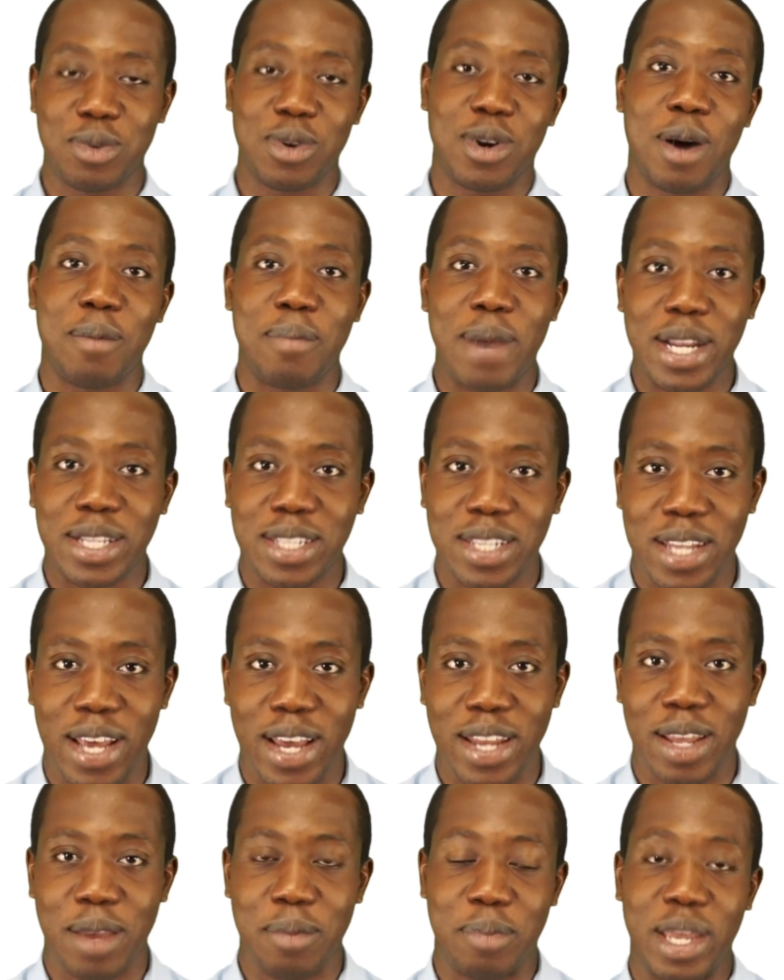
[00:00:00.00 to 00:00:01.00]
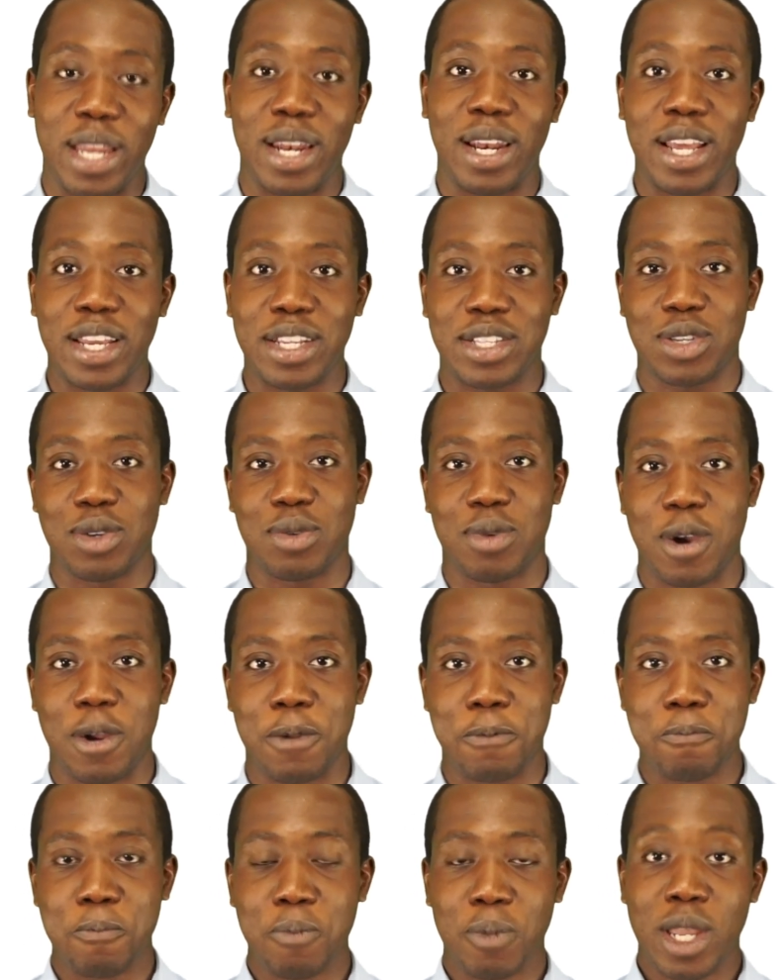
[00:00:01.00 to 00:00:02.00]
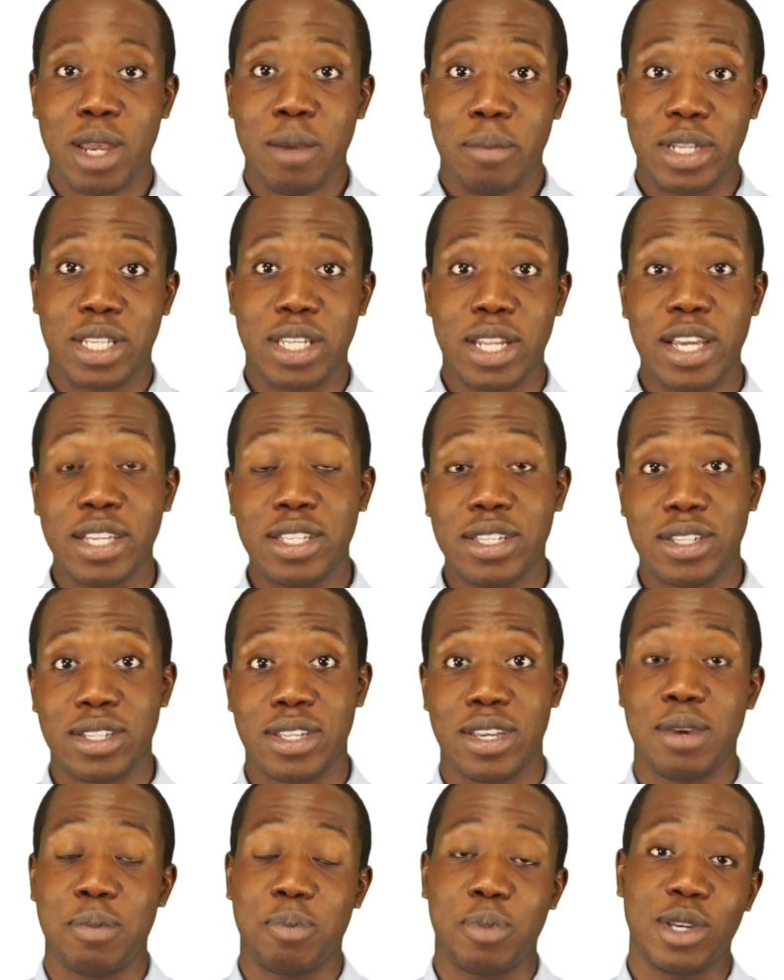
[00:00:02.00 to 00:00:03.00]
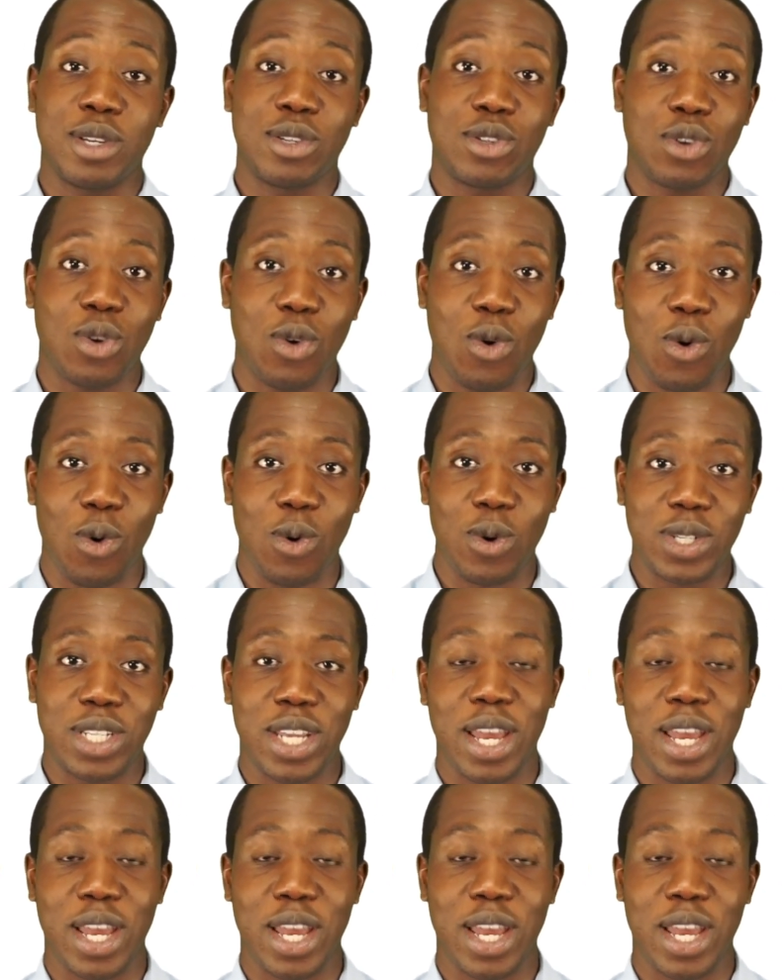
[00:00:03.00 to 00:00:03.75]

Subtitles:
We'll come back to that a bit later on. But today's tip is called